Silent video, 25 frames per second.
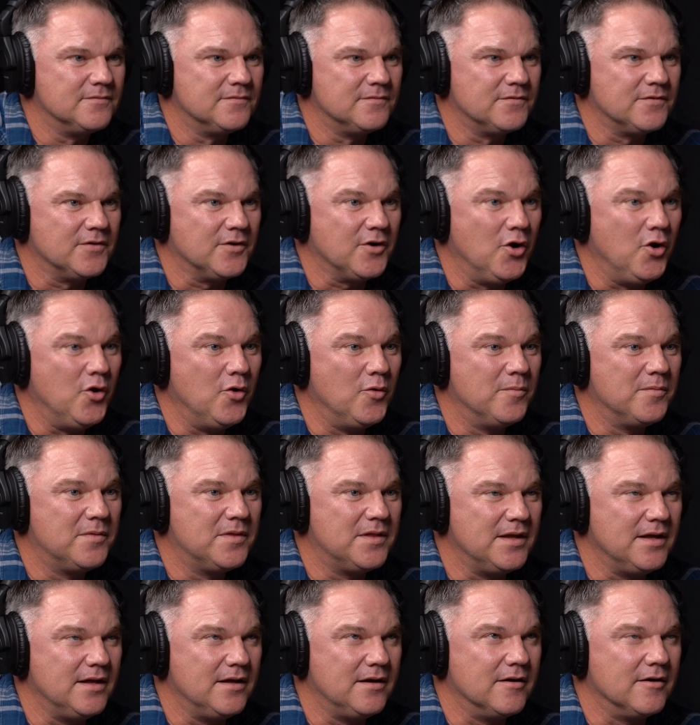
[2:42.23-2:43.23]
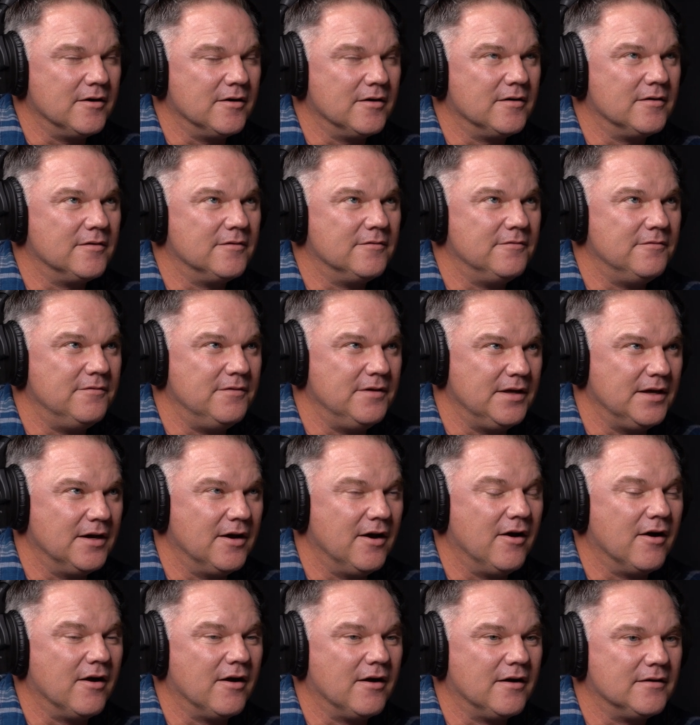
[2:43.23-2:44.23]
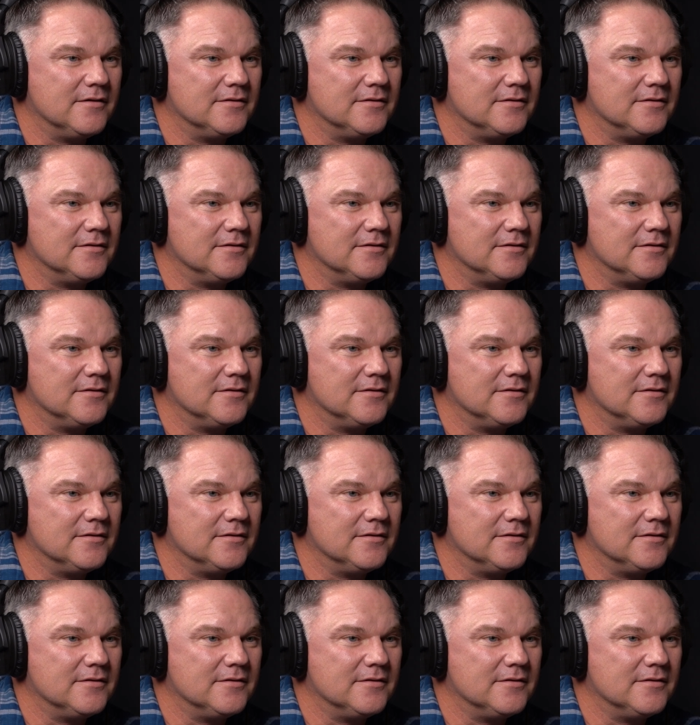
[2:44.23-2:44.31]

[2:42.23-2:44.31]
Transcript: For home theater VR.